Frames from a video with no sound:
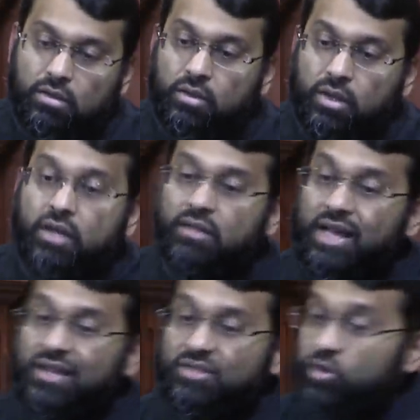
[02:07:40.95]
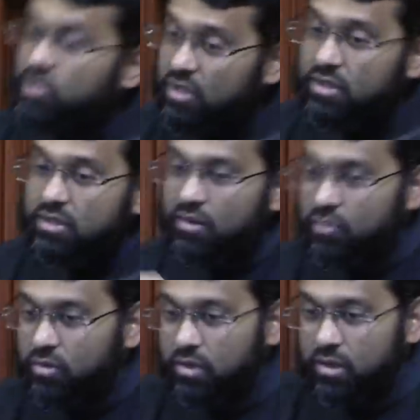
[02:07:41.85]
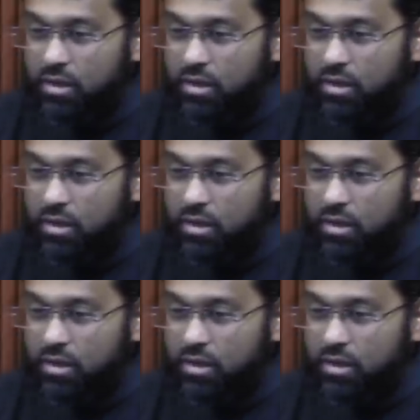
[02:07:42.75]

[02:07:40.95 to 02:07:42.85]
Okay, last question because I have to go then. Yeah.